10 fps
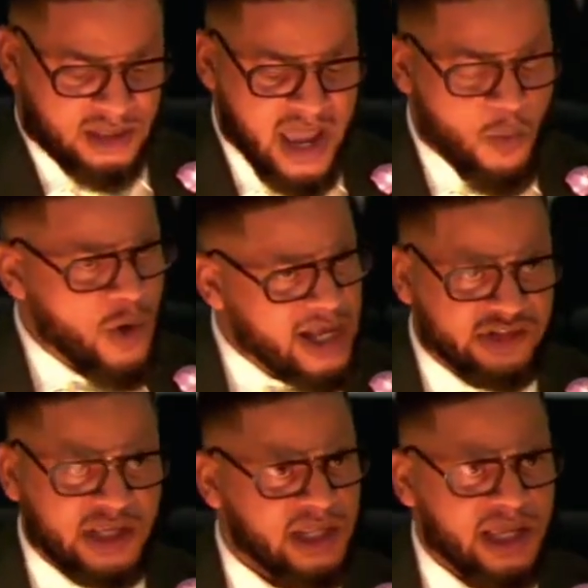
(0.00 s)
that
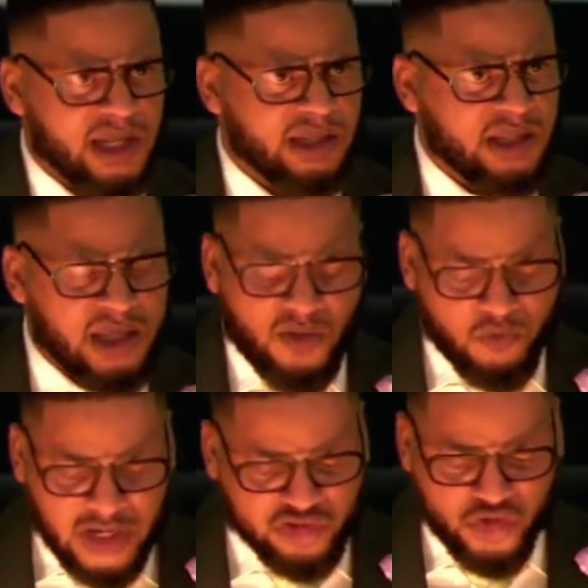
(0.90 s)
wasn't in the
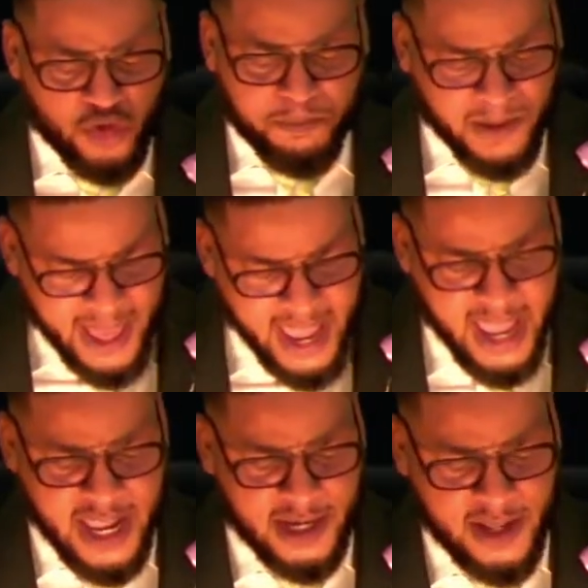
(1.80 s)
original
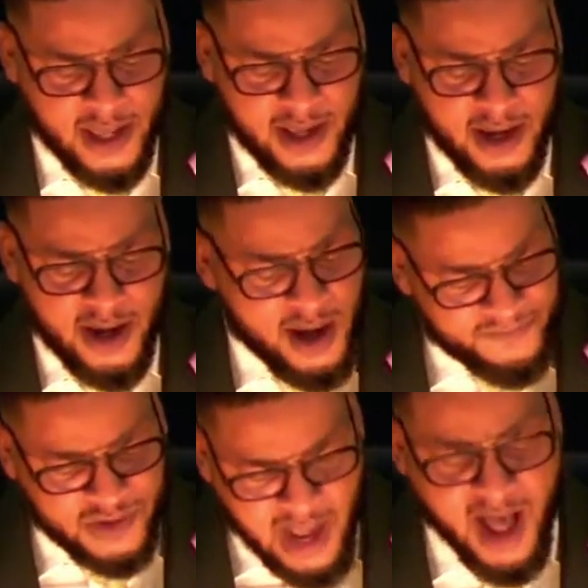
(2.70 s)
plan
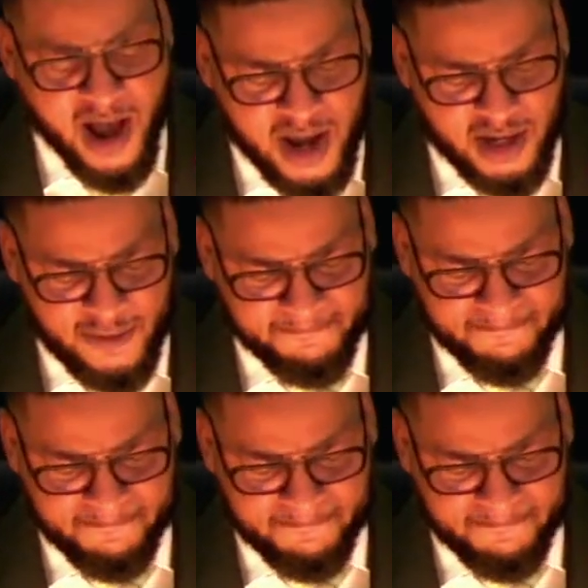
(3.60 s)
of God.